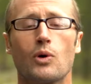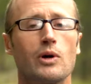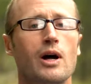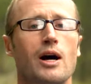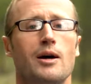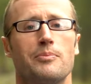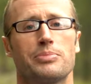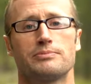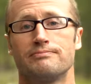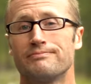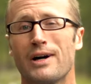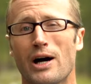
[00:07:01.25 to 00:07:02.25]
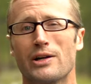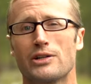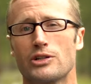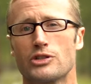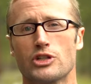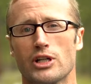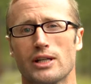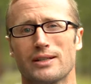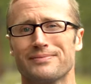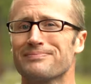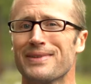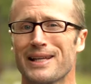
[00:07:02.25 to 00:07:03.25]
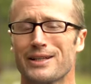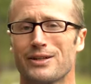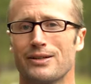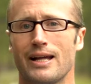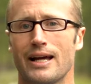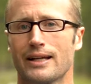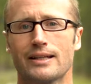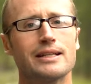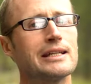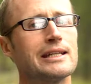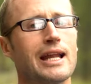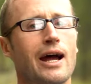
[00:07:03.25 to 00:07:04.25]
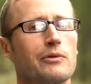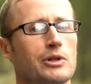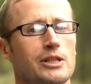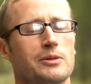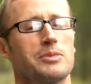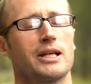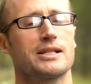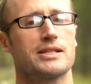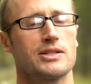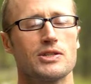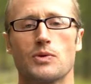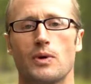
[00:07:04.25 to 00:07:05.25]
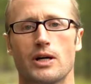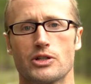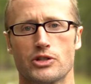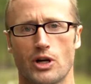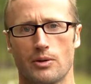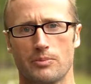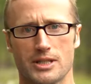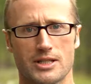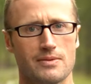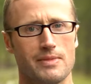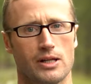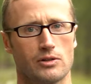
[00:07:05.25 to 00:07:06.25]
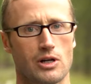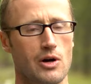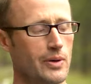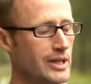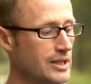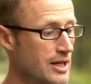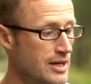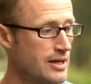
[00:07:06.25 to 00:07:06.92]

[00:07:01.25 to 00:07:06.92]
or up under your chin, in your neck, not really places you want sharp bits of metal going.